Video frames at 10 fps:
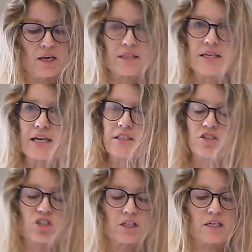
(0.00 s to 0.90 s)
The
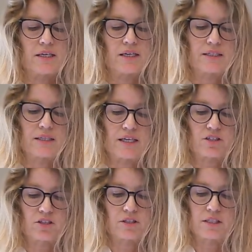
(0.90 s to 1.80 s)
NCGE is a
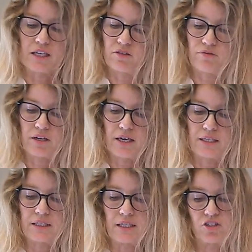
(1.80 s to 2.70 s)
National Centre for
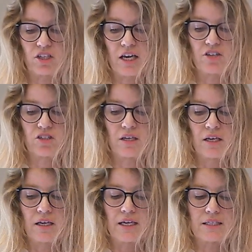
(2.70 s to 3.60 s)
Guidance in Education.
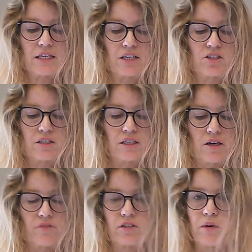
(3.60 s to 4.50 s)
It's an agency
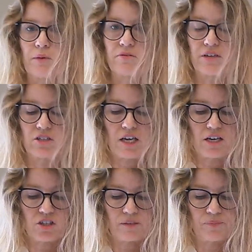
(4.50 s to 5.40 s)
of the Department of
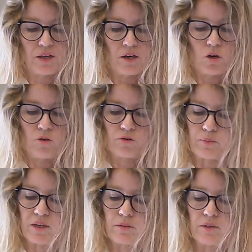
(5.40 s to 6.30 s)
Education who have
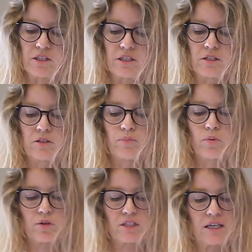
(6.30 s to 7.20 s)
responsibility to
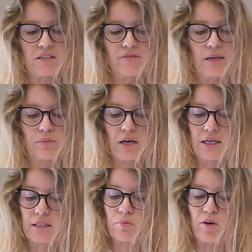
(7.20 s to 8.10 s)
support and develop
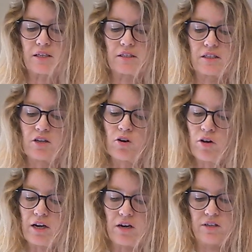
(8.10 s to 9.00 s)
guidance practice in
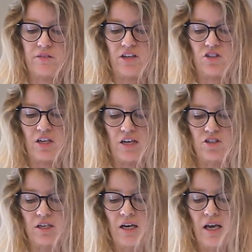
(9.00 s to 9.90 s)
all areas of
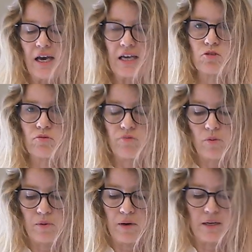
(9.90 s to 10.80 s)
education and to
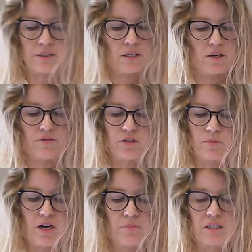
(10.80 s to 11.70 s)
inform the policy of the
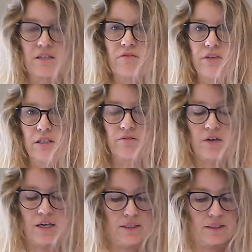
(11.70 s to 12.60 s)
department in the field of
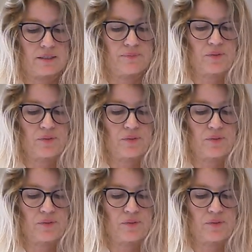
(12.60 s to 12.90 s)
guidance.